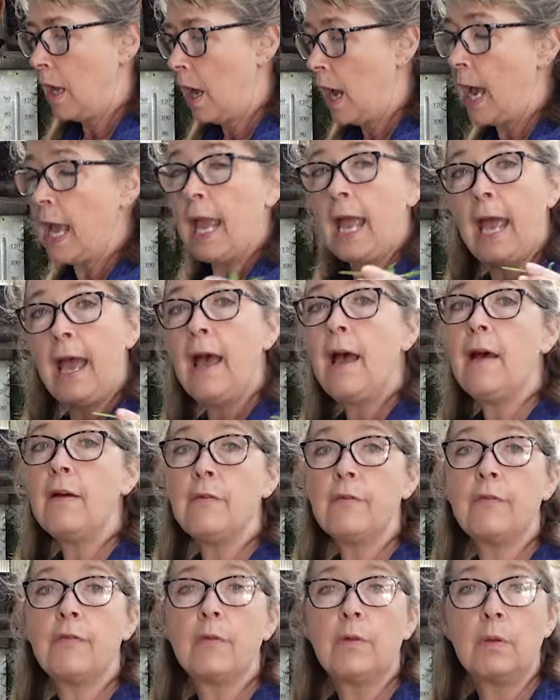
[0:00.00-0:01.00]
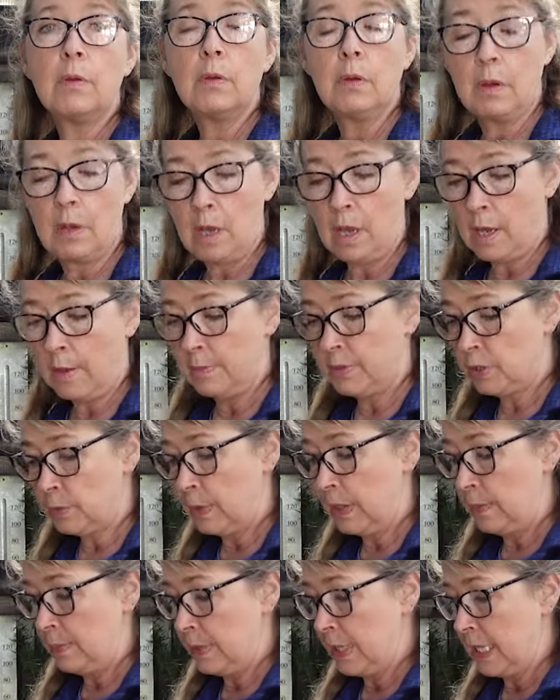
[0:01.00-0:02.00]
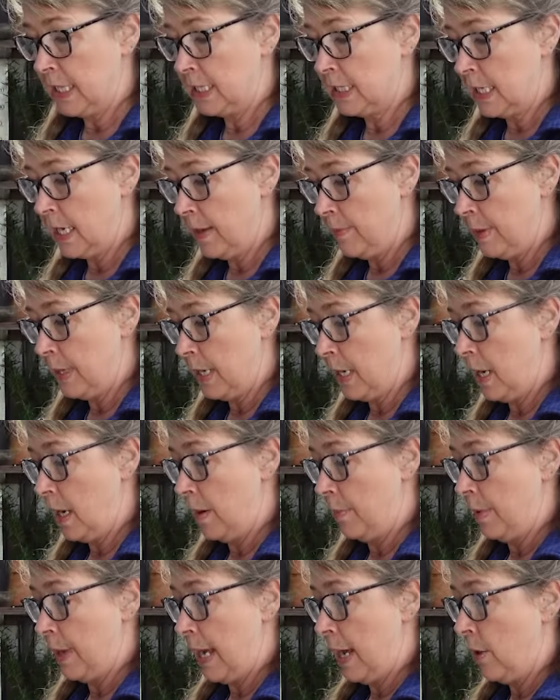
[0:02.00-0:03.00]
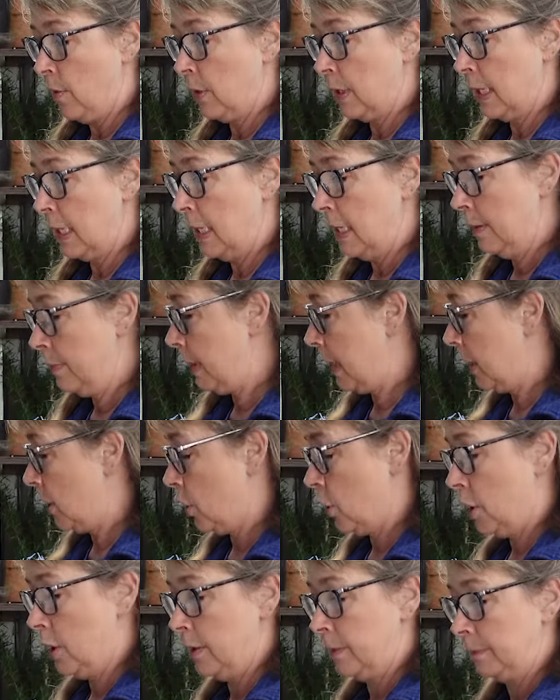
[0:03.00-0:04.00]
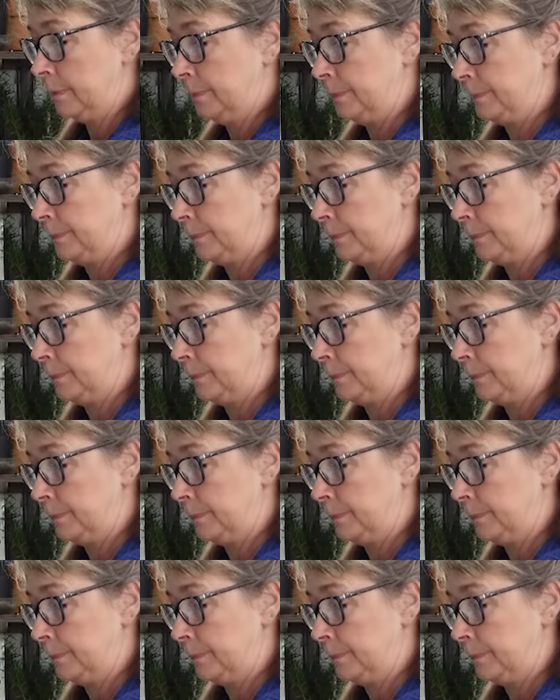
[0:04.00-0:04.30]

I have sweet peas coming up out in my garden.